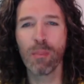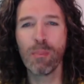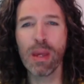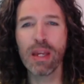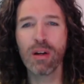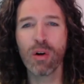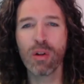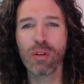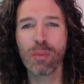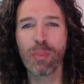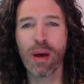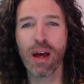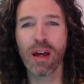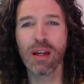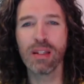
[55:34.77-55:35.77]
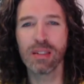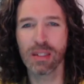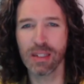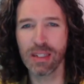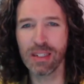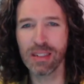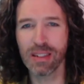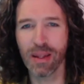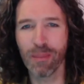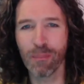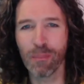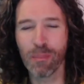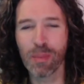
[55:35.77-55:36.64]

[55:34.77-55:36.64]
bake all the pies and eat them,